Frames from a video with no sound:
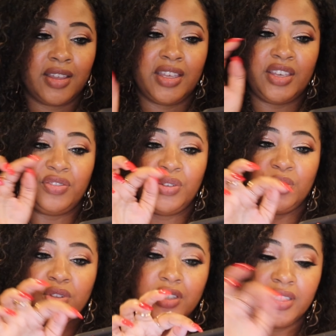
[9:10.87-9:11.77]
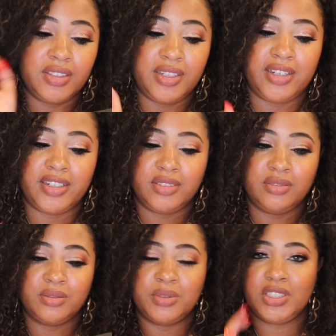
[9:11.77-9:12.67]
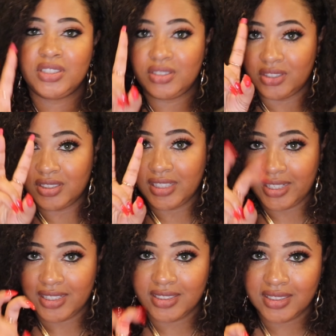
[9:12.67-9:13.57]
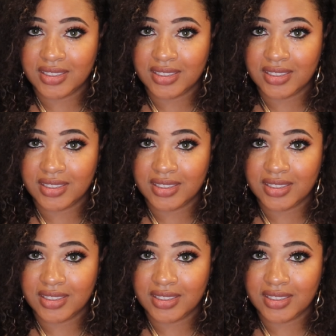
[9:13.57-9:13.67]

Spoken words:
If you look there, which is your lens,